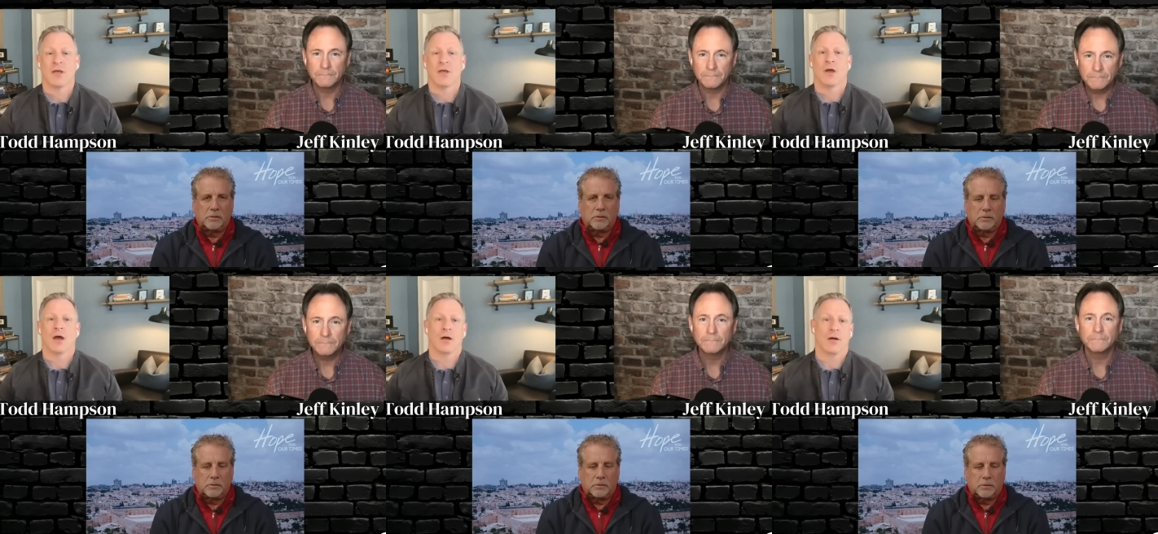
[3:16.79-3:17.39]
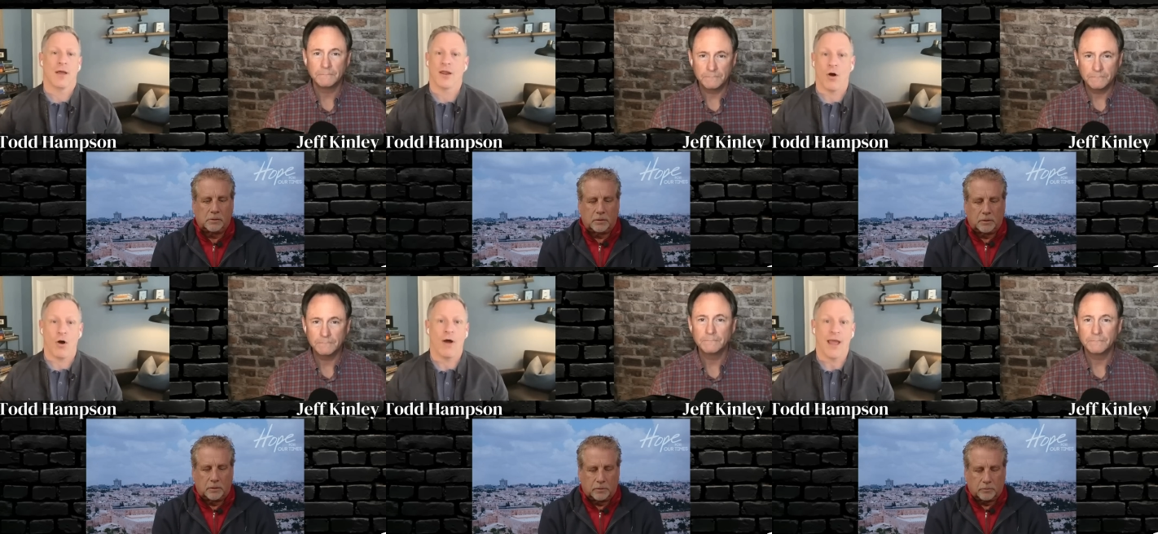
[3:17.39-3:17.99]
Speaker 1: uh, and
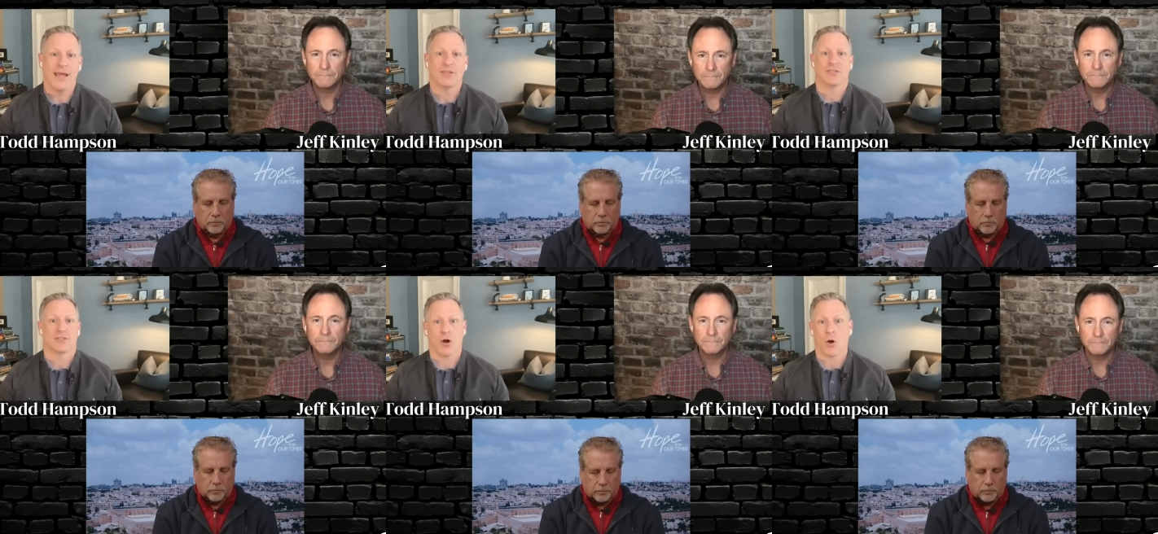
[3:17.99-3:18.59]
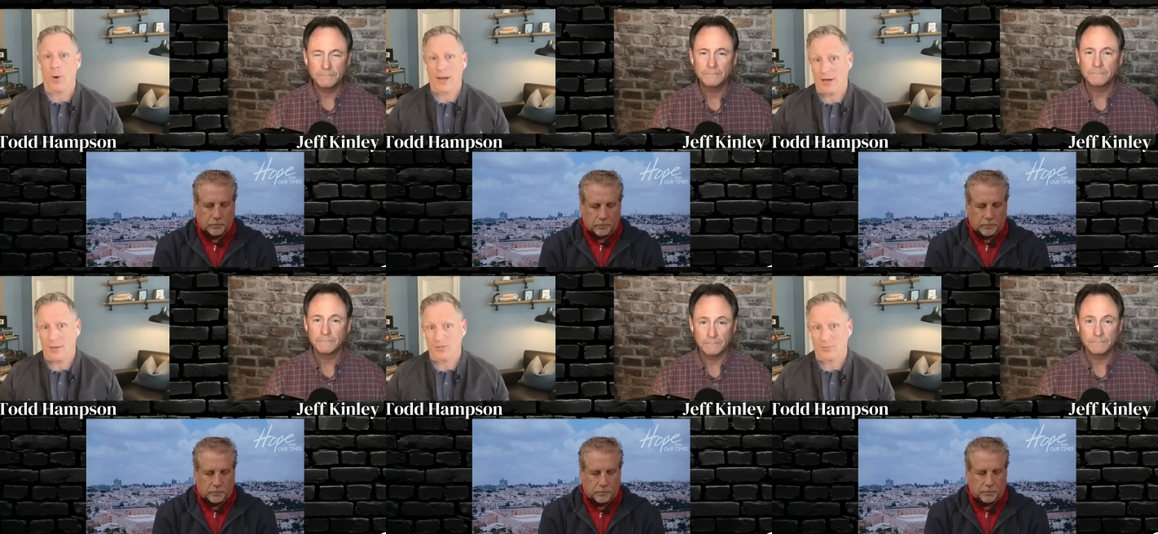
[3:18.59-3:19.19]
all ages are waking up
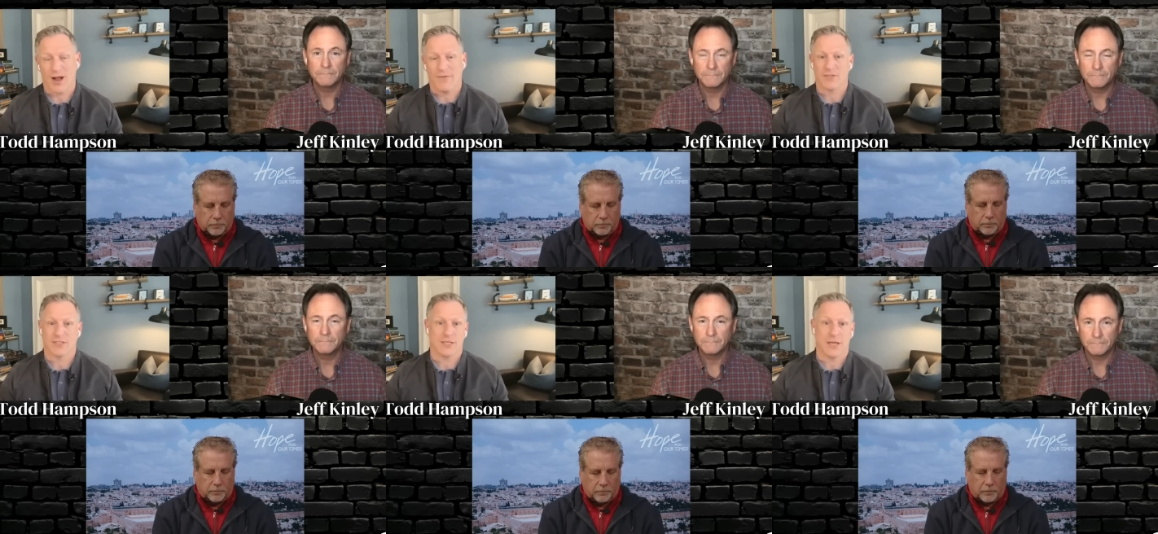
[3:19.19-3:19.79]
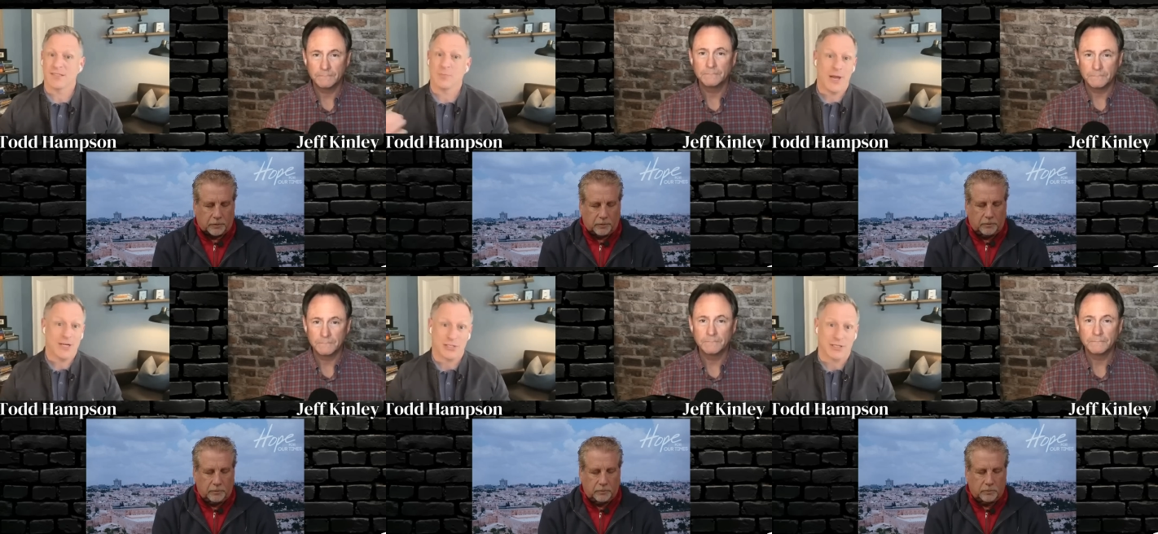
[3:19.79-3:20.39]
to prophecy,
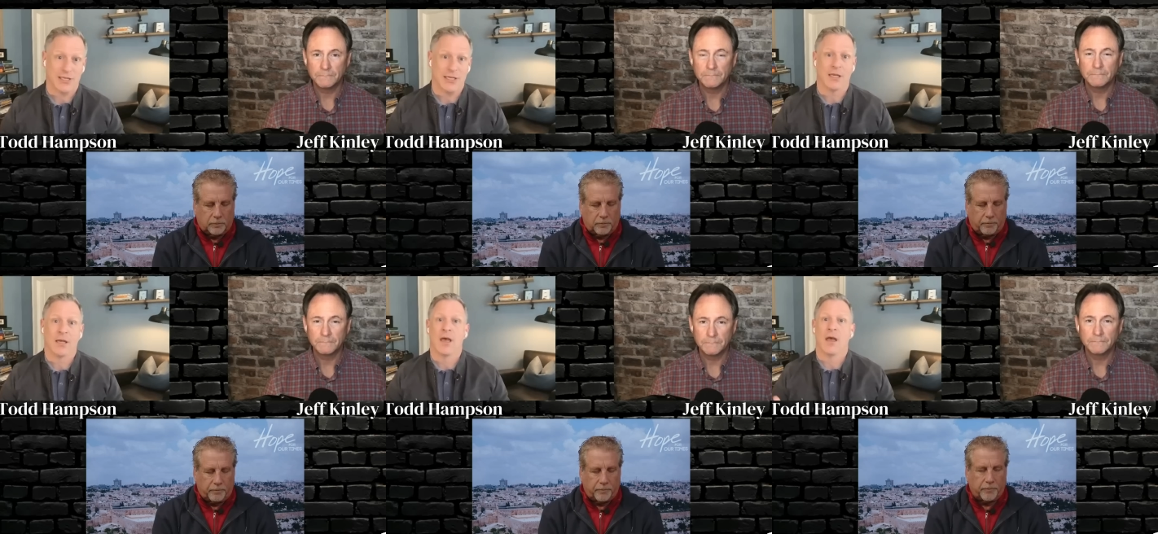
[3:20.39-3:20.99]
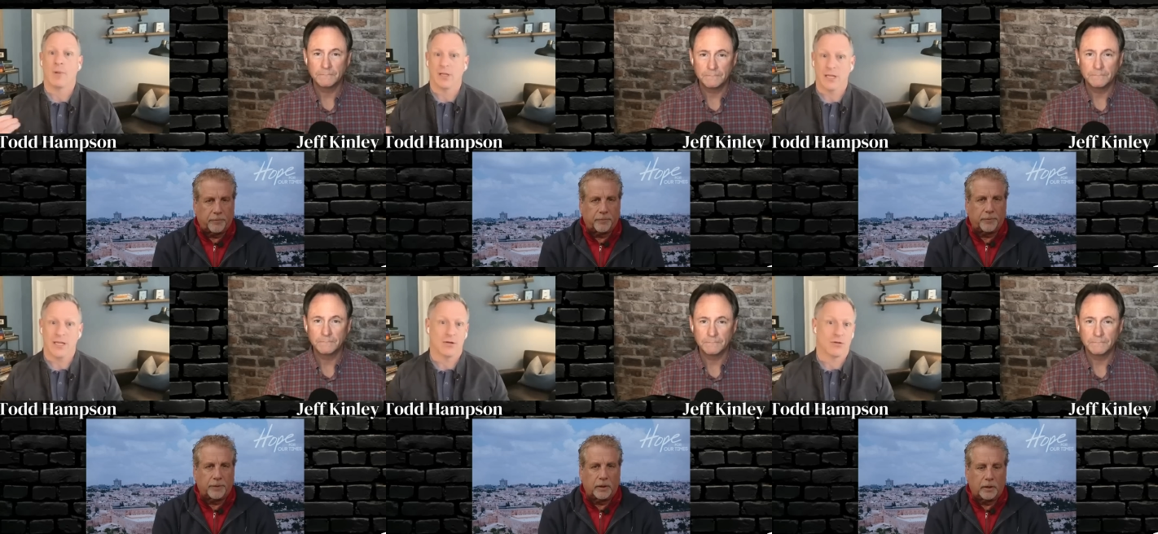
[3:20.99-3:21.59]
especially
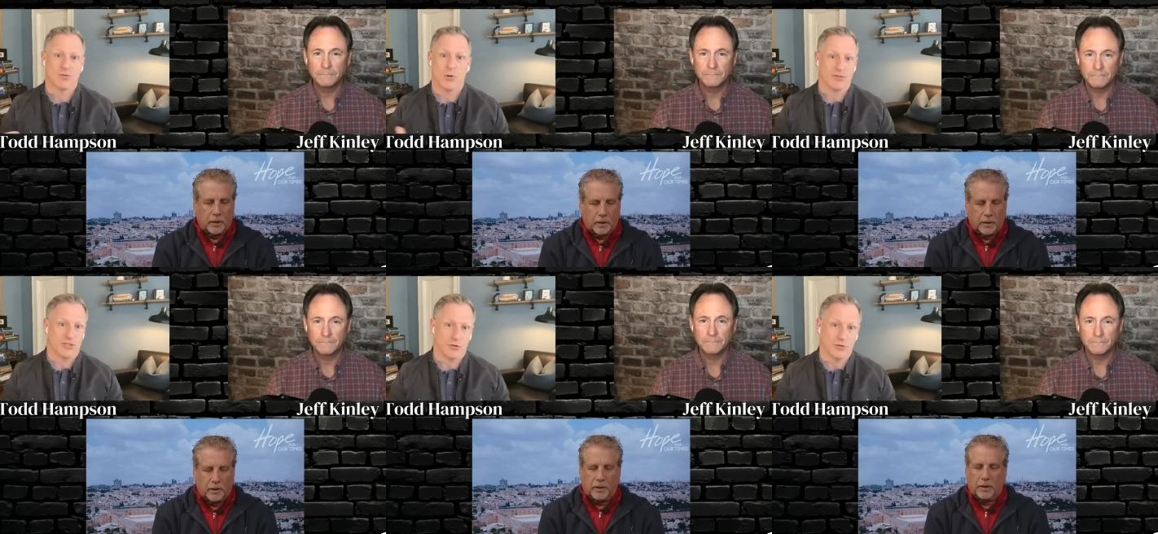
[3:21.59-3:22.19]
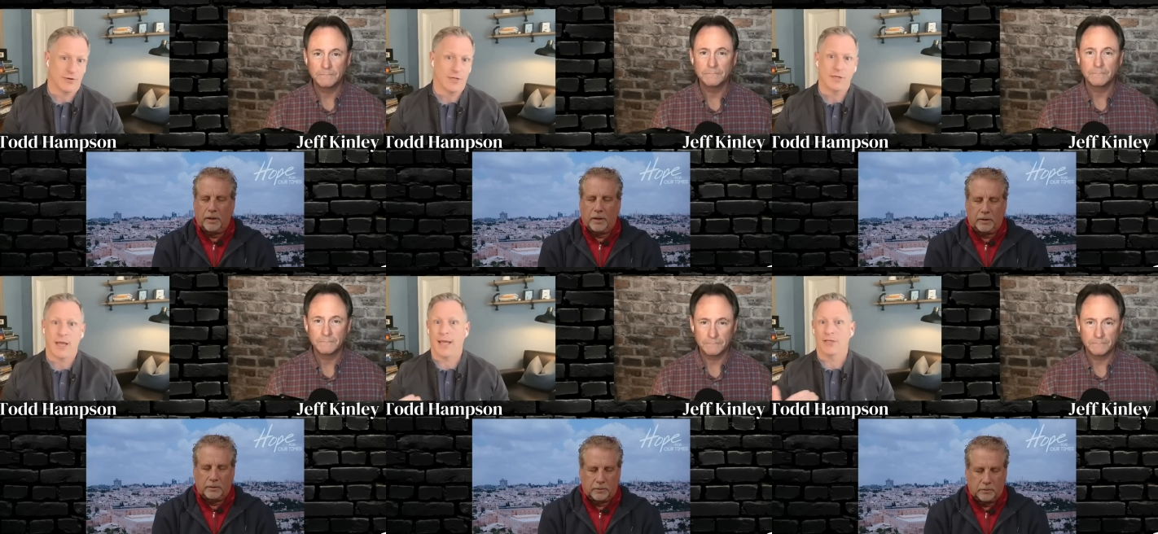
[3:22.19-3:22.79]
millennials with children
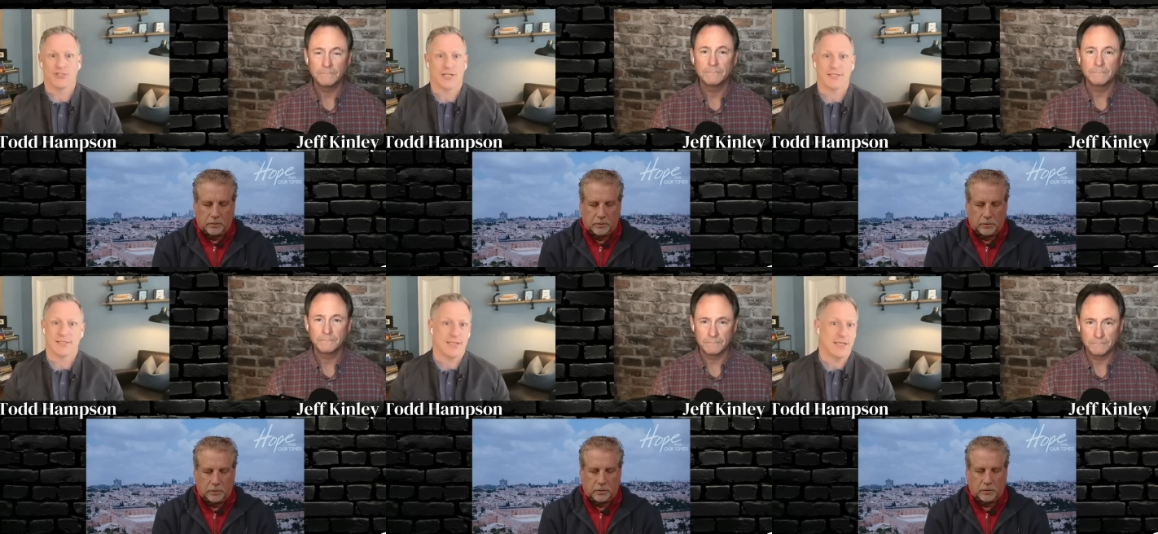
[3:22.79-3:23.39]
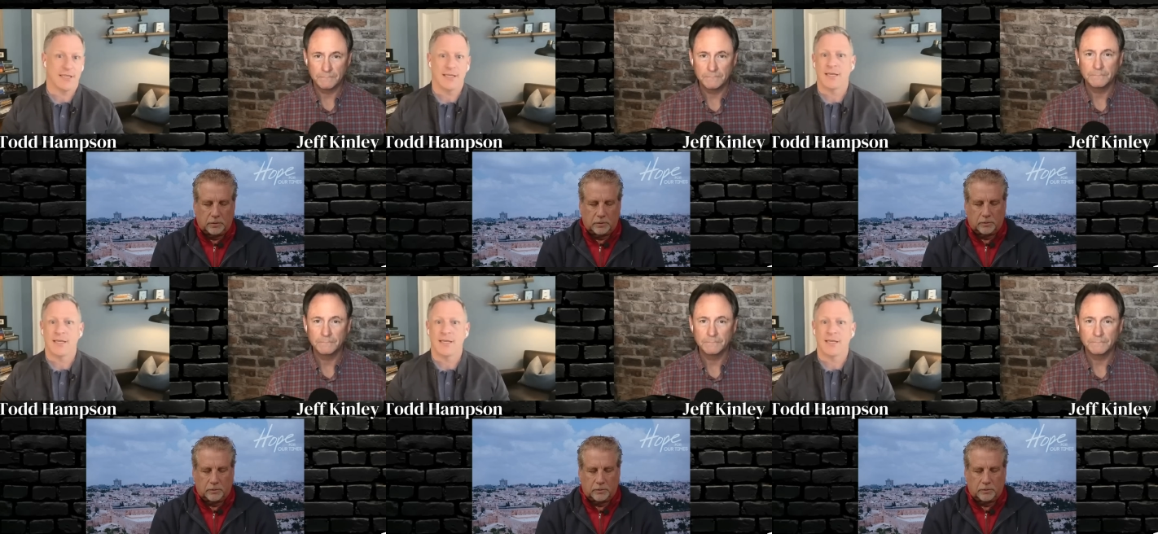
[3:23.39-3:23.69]
and Gen Z.